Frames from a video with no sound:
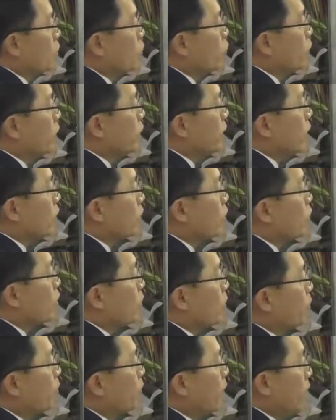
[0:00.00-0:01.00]

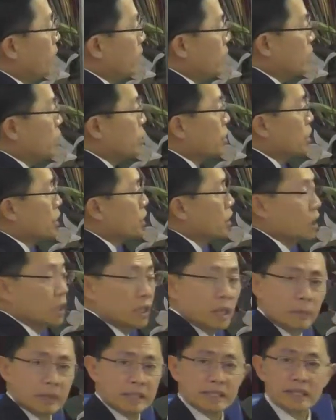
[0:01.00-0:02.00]
Without blemish.
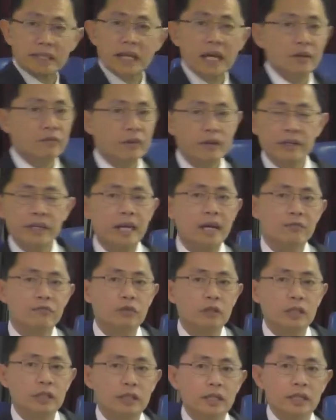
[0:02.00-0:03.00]
They must select very
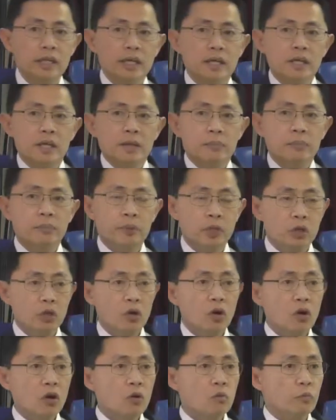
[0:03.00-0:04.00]
carefully.
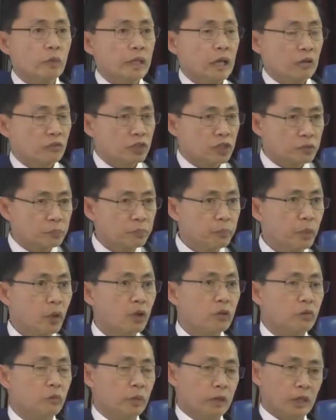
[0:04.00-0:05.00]
Pure, without
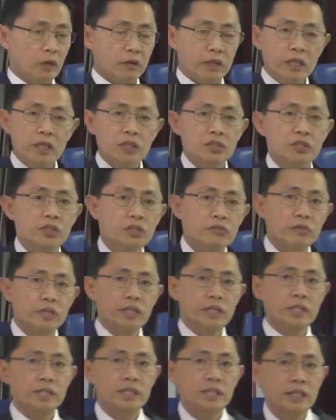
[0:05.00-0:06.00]
spot, without
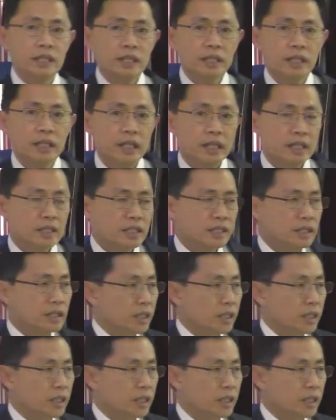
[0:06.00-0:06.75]
injuries, is